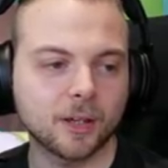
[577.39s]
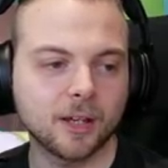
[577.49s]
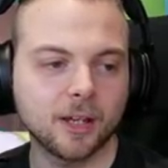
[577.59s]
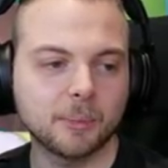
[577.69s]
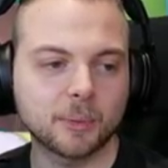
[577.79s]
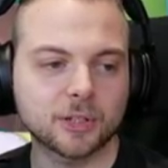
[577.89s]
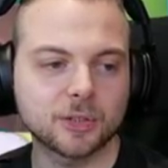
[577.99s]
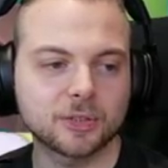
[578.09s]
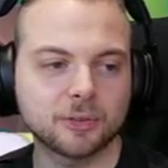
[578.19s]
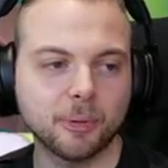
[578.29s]
Uh, been watching you
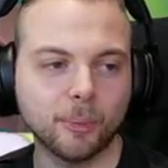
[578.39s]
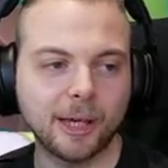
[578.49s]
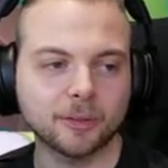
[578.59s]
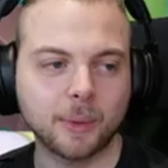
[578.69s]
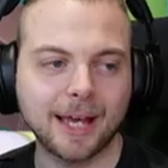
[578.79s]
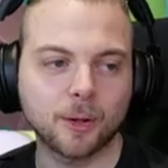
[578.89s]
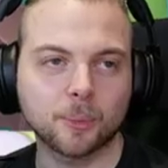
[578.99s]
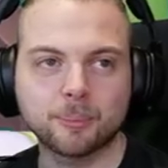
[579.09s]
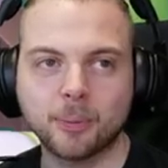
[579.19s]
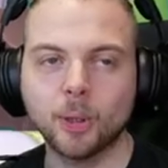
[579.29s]
since Bill Battles. Wow,
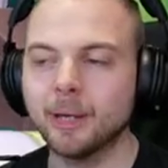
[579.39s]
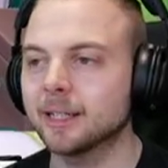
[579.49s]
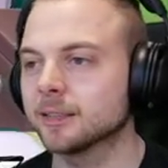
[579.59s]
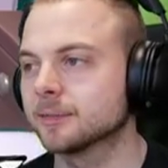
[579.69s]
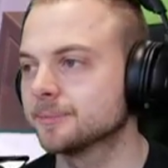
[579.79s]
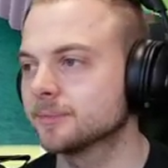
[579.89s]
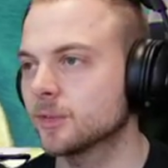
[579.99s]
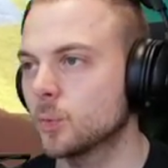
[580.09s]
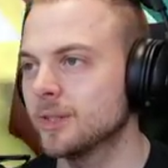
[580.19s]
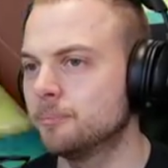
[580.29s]
Bill Battles.
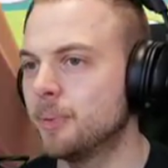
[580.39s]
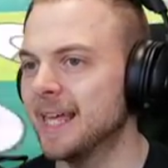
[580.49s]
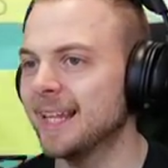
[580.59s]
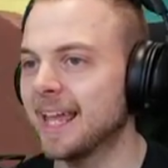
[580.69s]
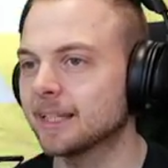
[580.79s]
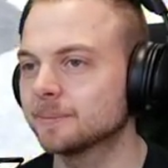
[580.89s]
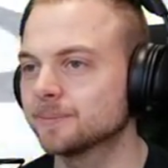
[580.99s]
With Billy!